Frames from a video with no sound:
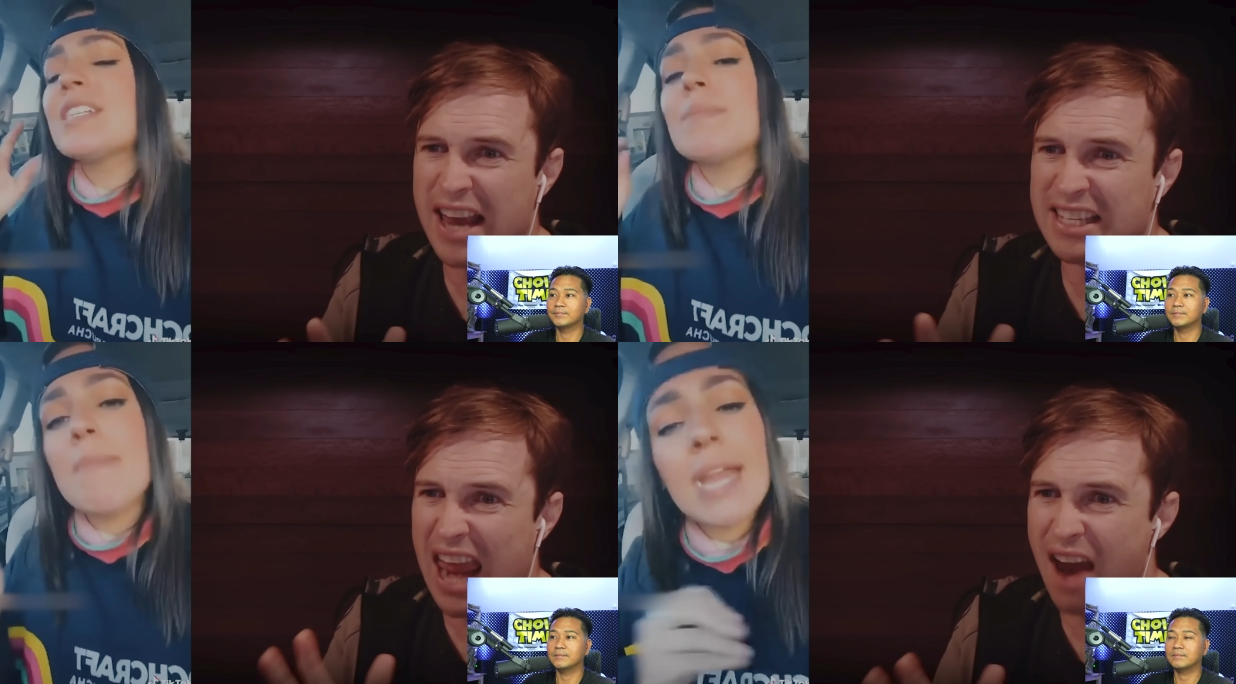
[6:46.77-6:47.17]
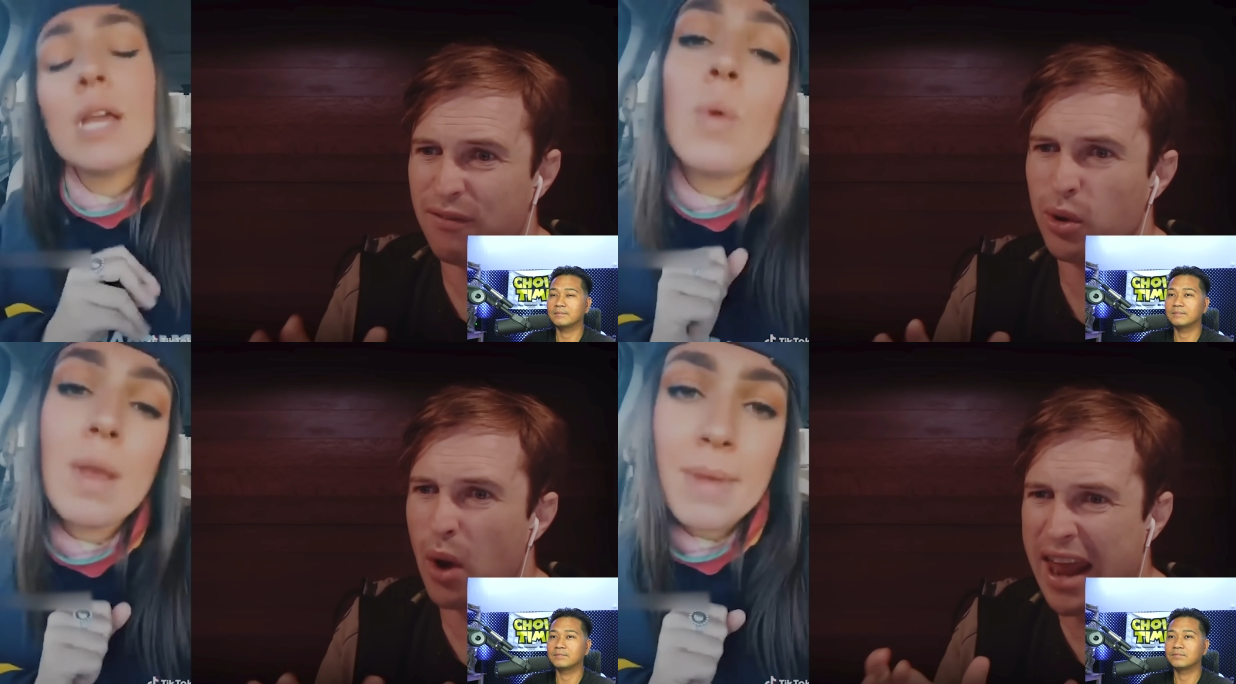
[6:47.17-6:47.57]
Speaker 1: is
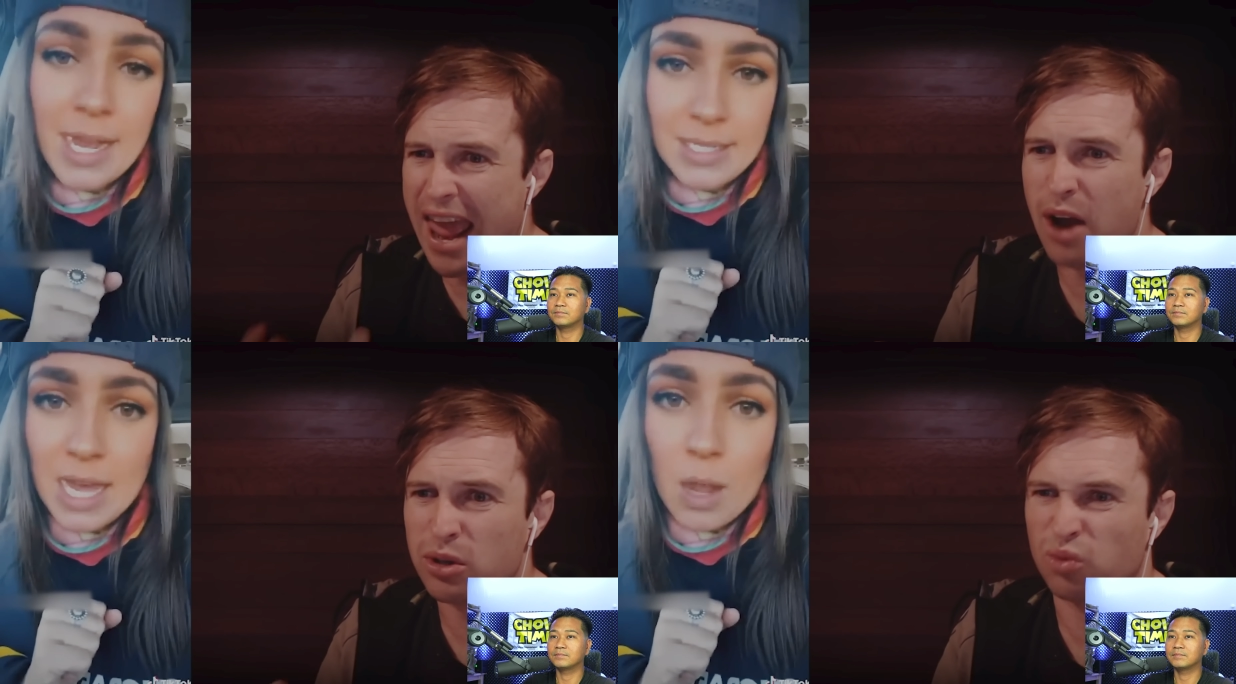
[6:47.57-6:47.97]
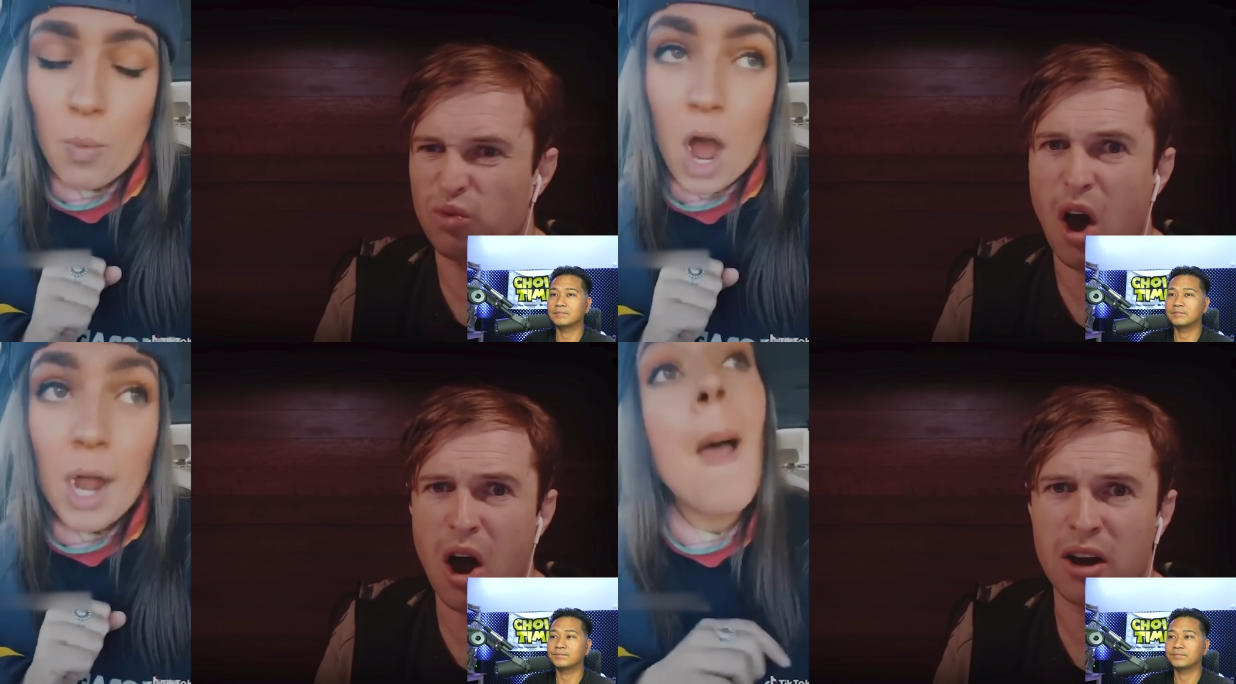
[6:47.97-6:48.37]
everyone else
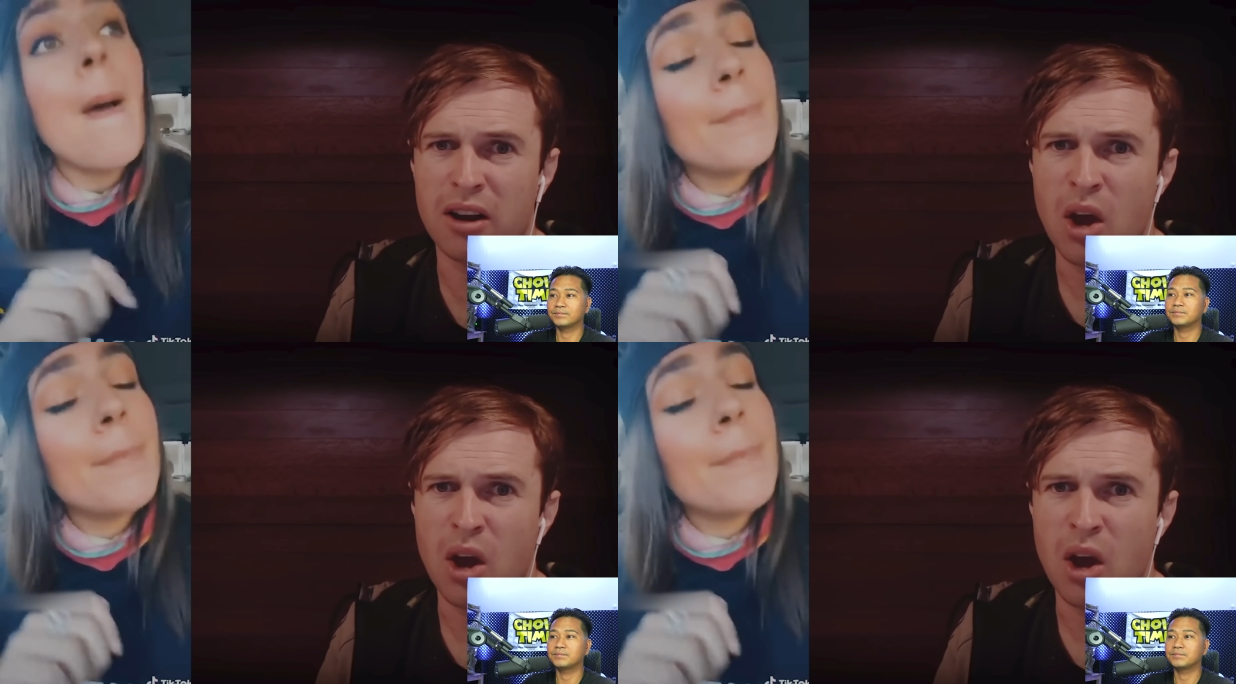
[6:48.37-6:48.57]
wrong?